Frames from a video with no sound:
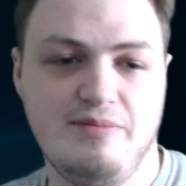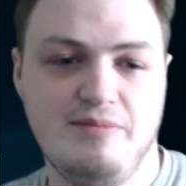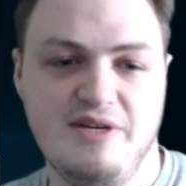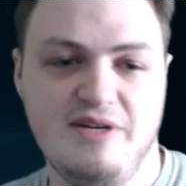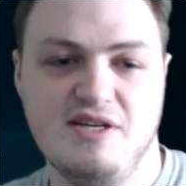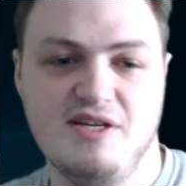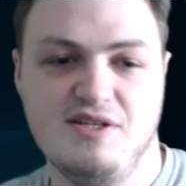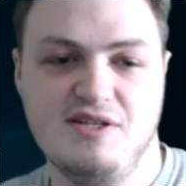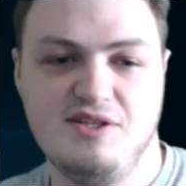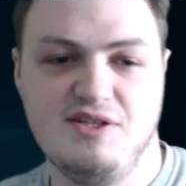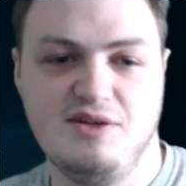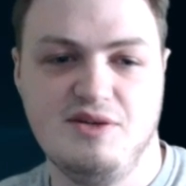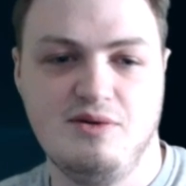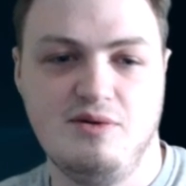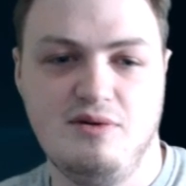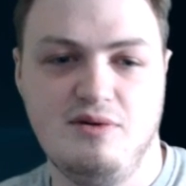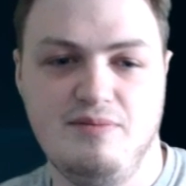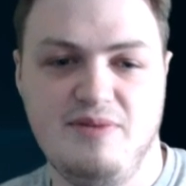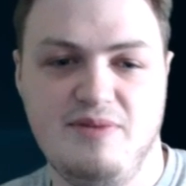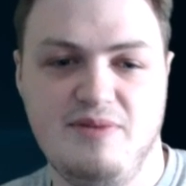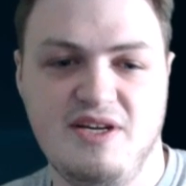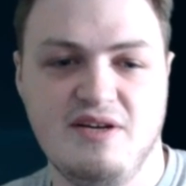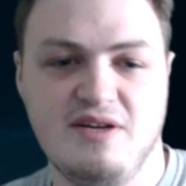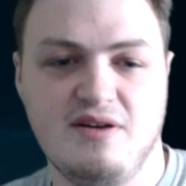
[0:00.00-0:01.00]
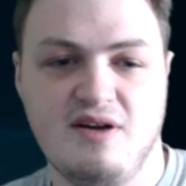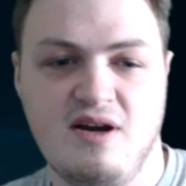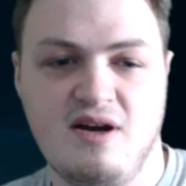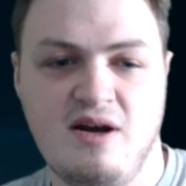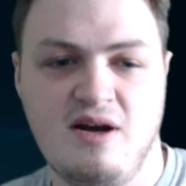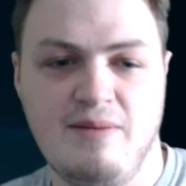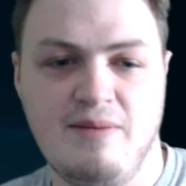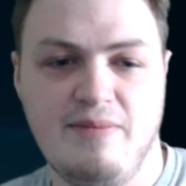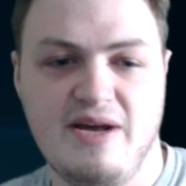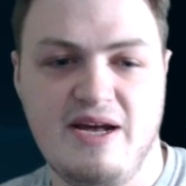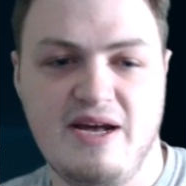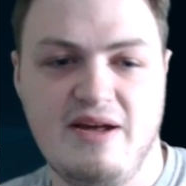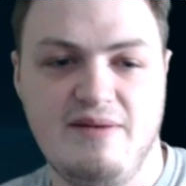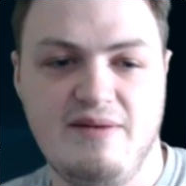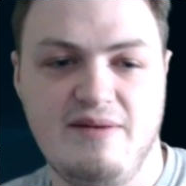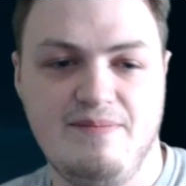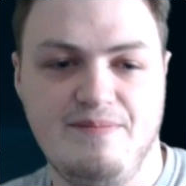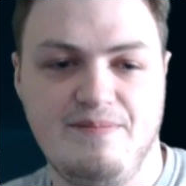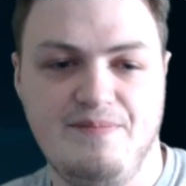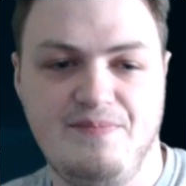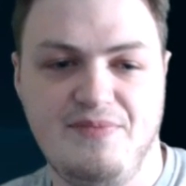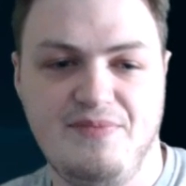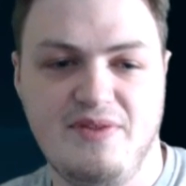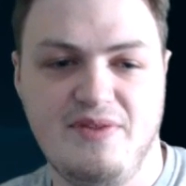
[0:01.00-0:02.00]
because you're going to be in combat
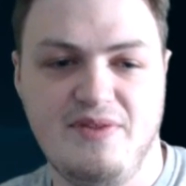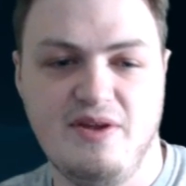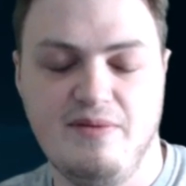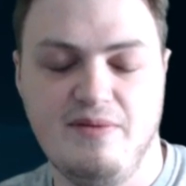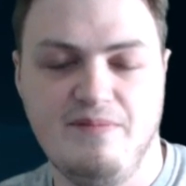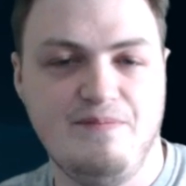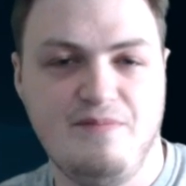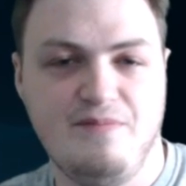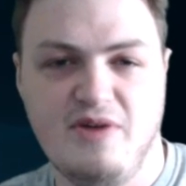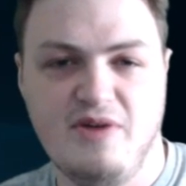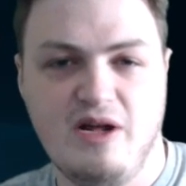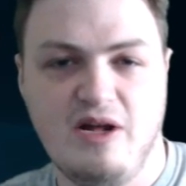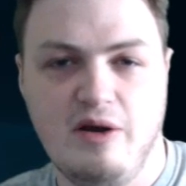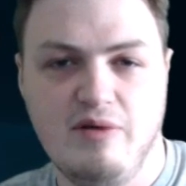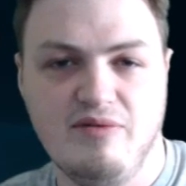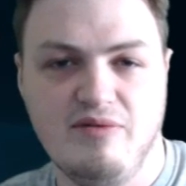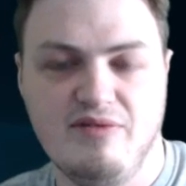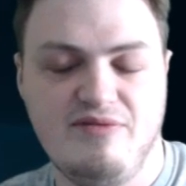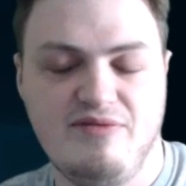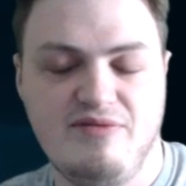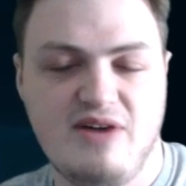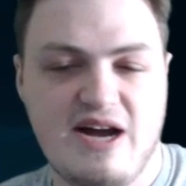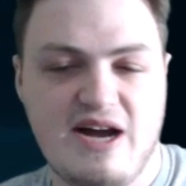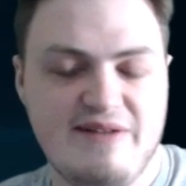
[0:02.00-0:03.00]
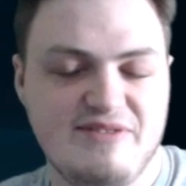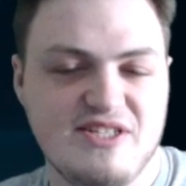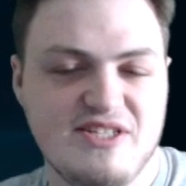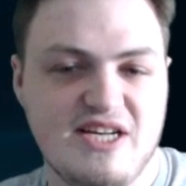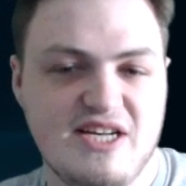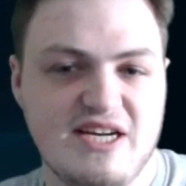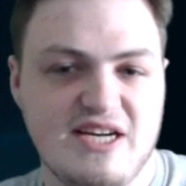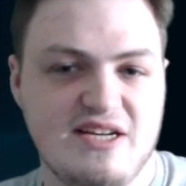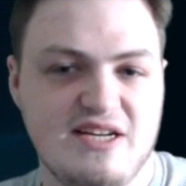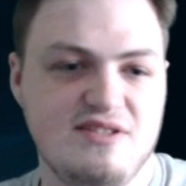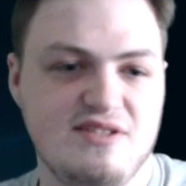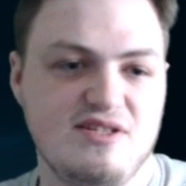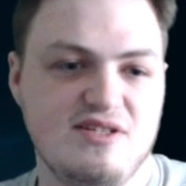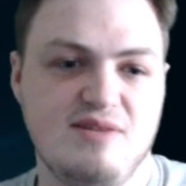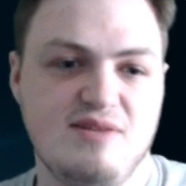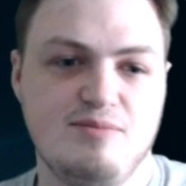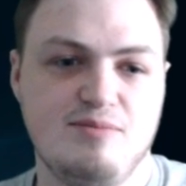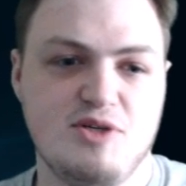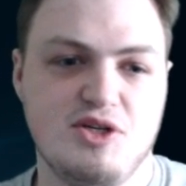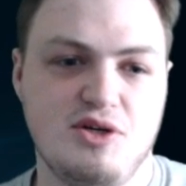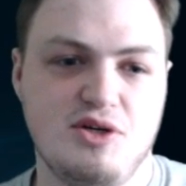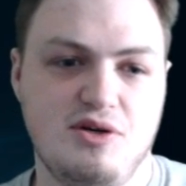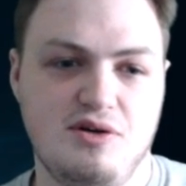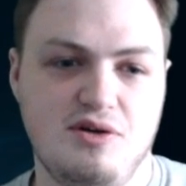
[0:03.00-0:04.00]
over 5 seconds, I'm
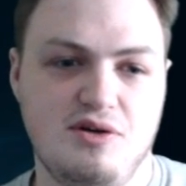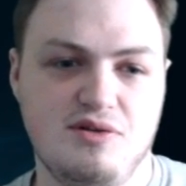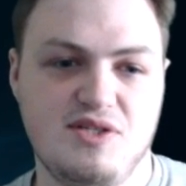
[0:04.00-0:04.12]
sure.